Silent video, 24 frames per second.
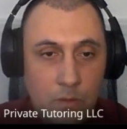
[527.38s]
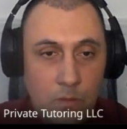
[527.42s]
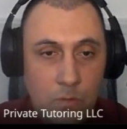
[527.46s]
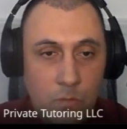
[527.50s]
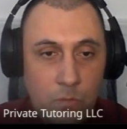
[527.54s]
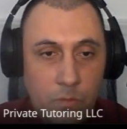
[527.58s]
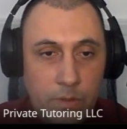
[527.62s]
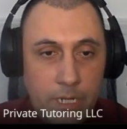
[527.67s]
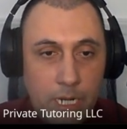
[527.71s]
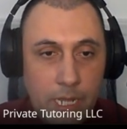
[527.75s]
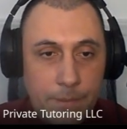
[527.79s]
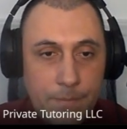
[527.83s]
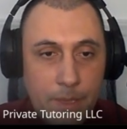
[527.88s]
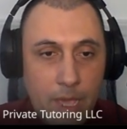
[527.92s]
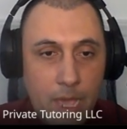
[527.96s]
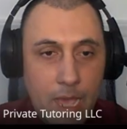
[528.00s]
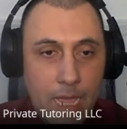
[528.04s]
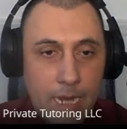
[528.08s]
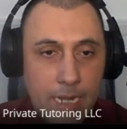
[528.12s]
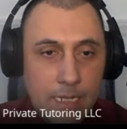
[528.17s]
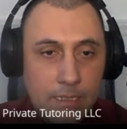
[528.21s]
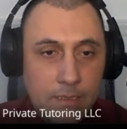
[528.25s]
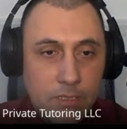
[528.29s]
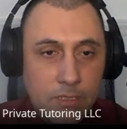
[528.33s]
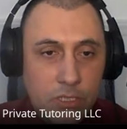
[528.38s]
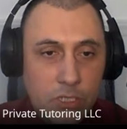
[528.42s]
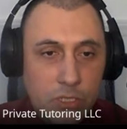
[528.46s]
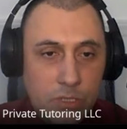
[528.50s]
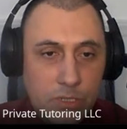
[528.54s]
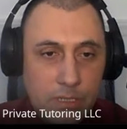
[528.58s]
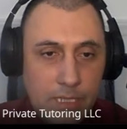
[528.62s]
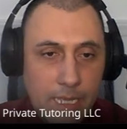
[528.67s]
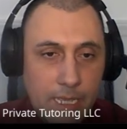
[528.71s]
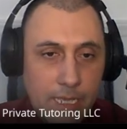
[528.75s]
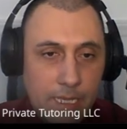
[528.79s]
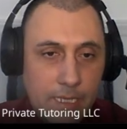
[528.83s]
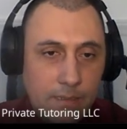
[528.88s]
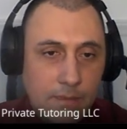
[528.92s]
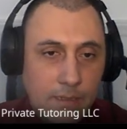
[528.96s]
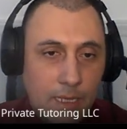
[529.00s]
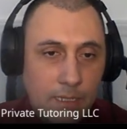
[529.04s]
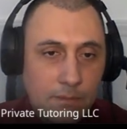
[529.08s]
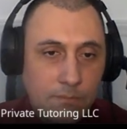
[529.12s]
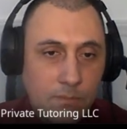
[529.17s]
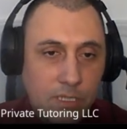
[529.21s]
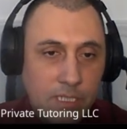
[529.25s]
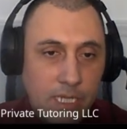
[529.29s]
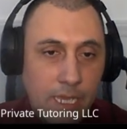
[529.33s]
When I'm adding usted,
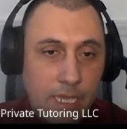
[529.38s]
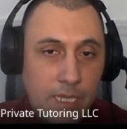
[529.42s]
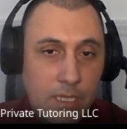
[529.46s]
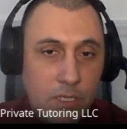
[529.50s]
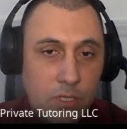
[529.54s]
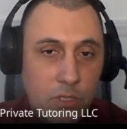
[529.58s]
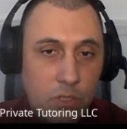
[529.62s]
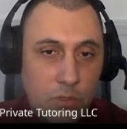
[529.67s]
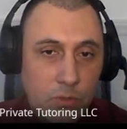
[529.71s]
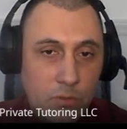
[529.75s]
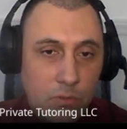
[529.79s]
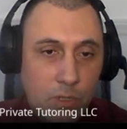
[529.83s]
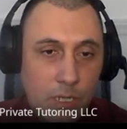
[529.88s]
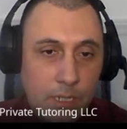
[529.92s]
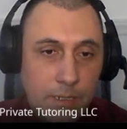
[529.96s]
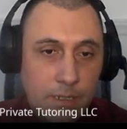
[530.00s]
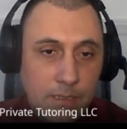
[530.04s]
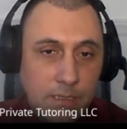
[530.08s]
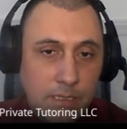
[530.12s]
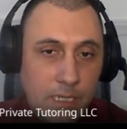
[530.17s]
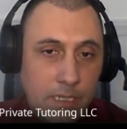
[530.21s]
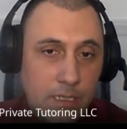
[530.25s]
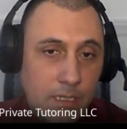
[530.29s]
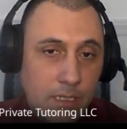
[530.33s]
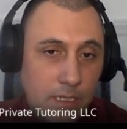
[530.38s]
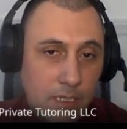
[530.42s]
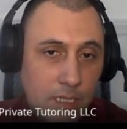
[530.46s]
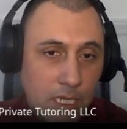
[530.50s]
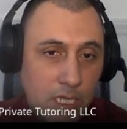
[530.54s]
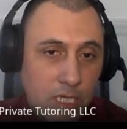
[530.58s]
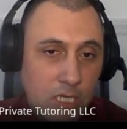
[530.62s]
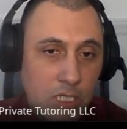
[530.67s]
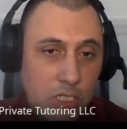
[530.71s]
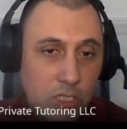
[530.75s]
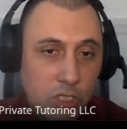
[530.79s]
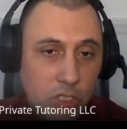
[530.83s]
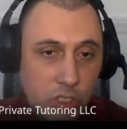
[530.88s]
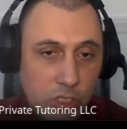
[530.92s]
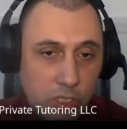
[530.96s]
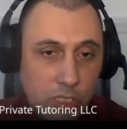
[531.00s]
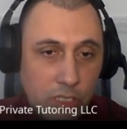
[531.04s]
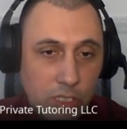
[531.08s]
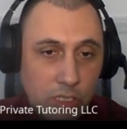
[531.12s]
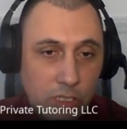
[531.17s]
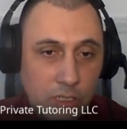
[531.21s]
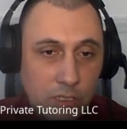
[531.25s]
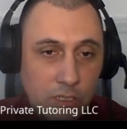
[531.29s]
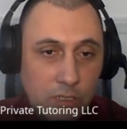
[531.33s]
I'm saying you, I'm not saying he, she.